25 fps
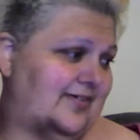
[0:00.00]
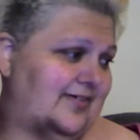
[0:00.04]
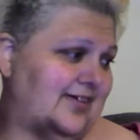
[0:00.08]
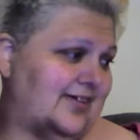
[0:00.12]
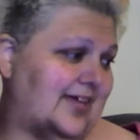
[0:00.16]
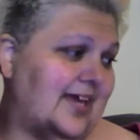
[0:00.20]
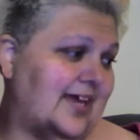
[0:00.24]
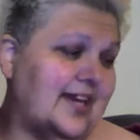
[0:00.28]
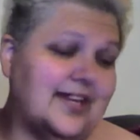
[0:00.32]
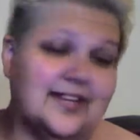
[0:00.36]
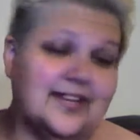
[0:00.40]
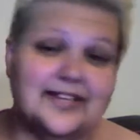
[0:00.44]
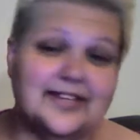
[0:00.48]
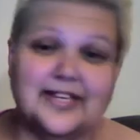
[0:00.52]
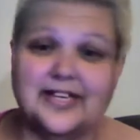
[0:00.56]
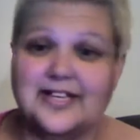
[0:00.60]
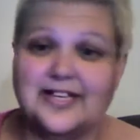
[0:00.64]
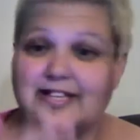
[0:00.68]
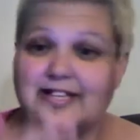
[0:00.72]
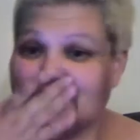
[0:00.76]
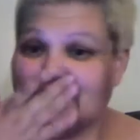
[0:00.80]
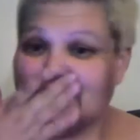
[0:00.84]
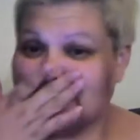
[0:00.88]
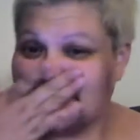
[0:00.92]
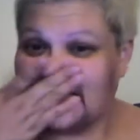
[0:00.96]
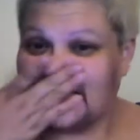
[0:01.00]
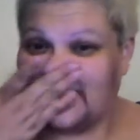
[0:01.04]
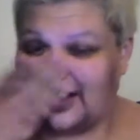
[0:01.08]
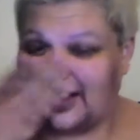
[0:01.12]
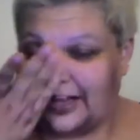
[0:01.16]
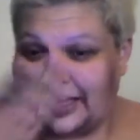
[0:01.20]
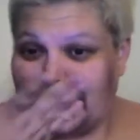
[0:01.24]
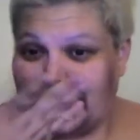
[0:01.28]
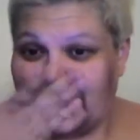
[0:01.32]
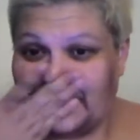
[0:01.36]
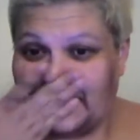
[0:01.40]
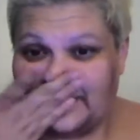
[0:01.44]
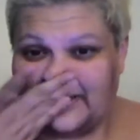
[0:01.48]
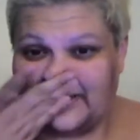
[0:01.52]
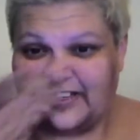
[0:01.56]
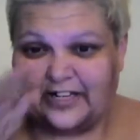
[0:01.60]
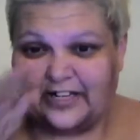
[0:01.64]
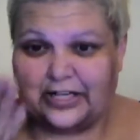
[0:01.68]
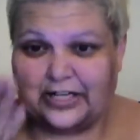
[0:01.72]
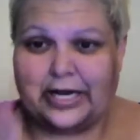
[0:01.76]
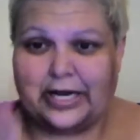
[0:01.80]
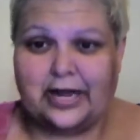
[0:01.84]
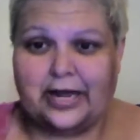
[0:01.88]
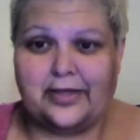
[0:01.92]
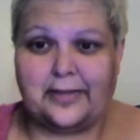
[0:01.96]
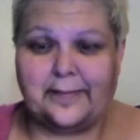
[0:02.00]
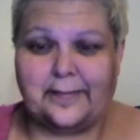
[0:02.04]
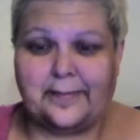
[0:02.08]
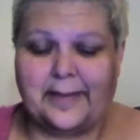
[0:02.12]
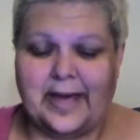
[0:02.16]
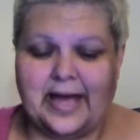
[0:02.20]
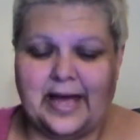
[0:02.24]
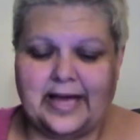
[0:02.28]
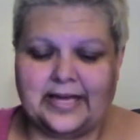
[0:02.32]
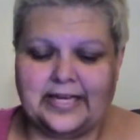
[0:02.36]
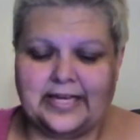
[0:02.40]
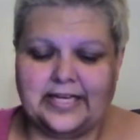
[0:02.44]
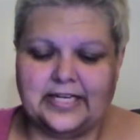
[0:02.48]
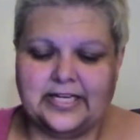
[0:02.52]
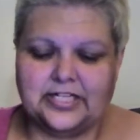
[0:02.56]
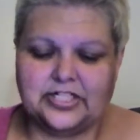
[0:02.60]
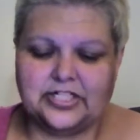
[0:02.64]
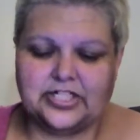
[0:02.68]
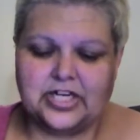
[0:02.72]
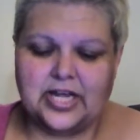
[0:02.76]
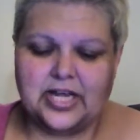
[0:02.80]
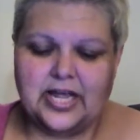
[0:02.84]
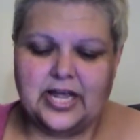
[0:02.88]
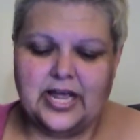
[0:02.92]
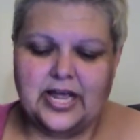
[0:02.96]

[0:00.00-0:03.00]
getting this until I took it out of the package.